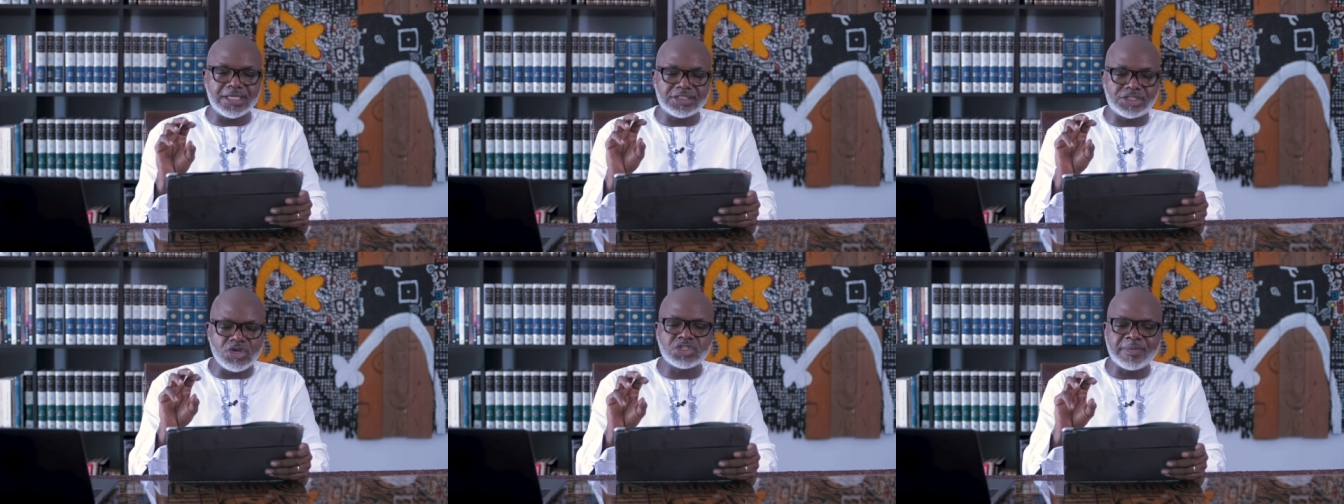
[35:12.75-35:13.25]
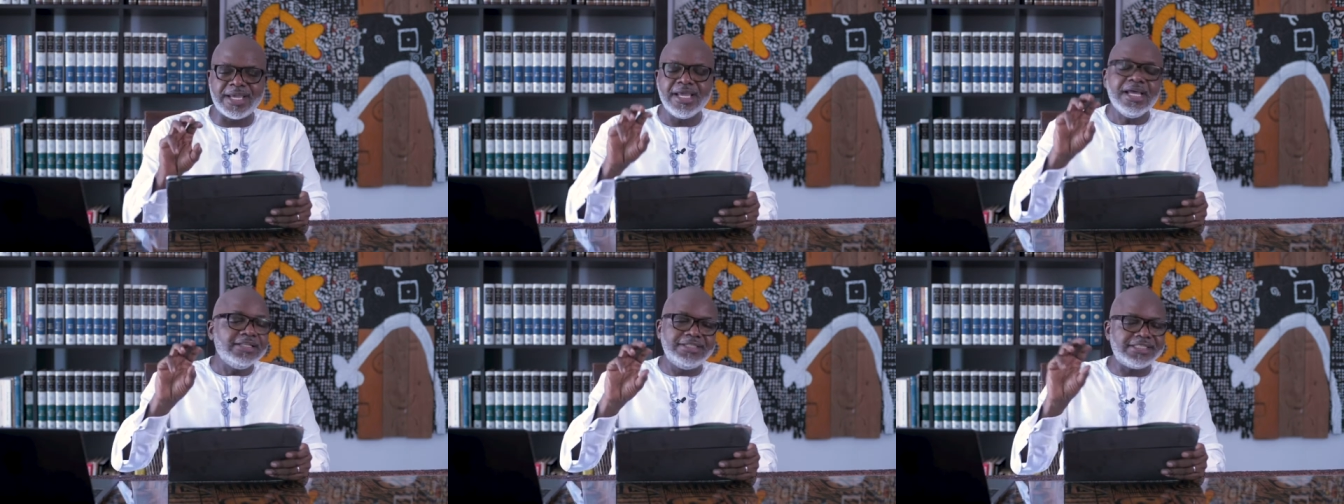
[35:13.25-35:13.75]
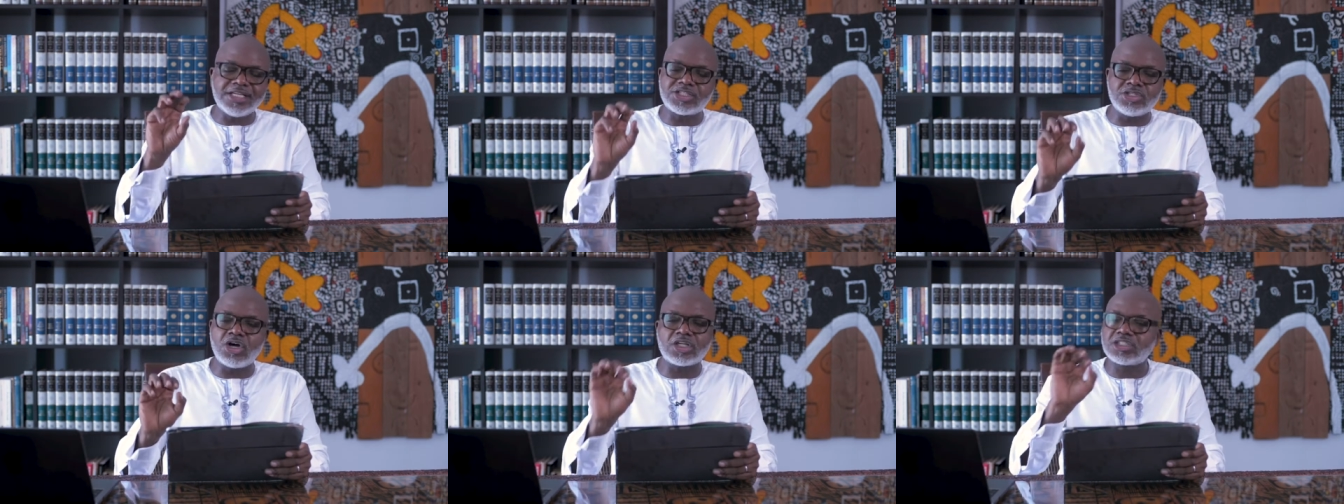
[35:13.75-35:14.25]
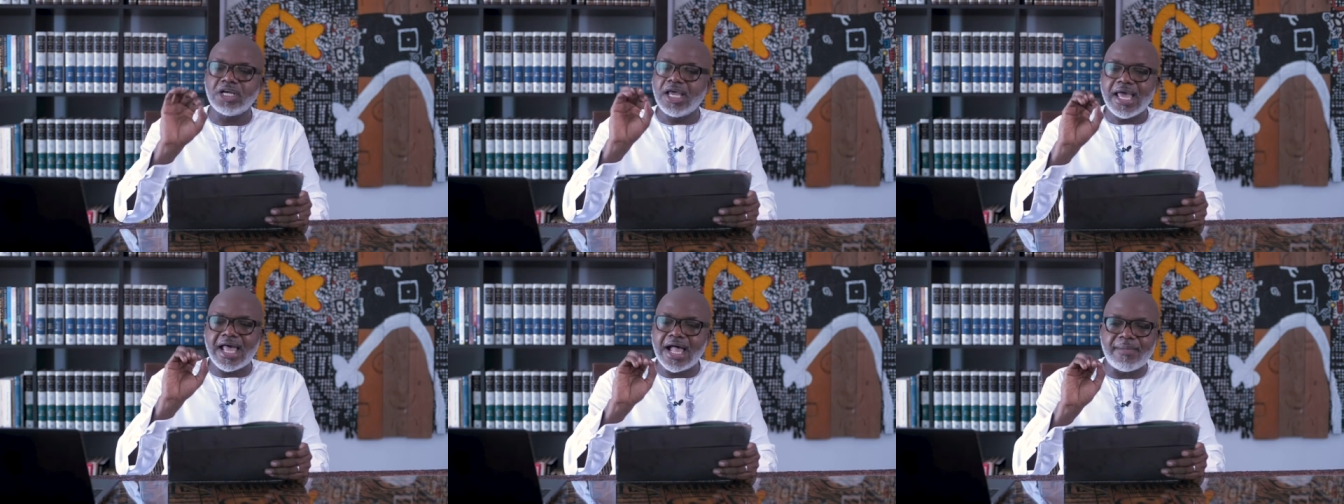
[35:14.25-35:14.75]
uh excuse me, this is not
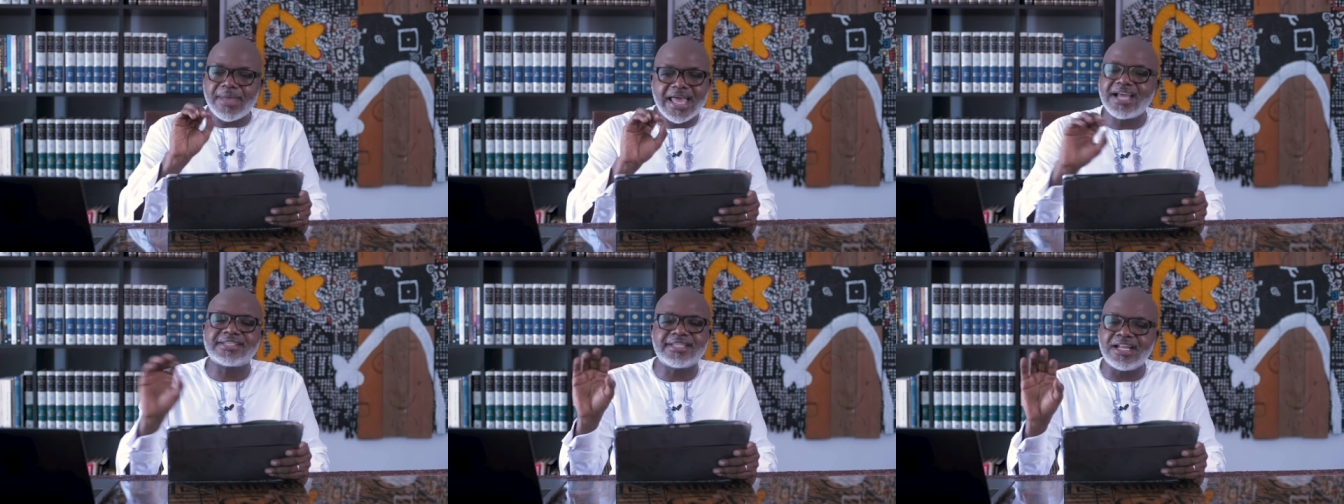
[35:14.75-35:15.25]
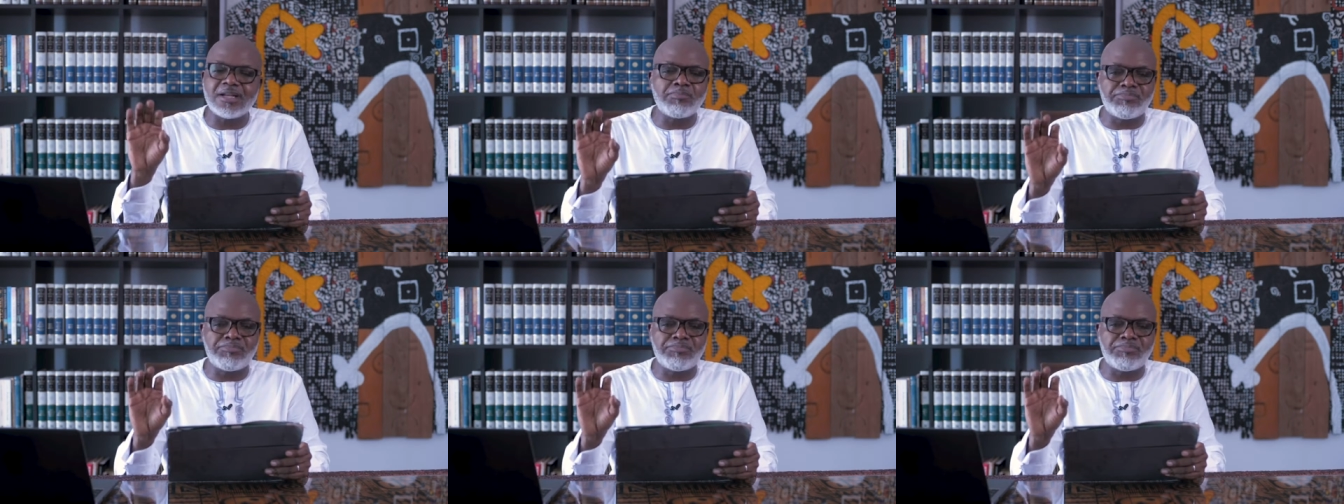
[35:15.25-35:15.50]
um, excellent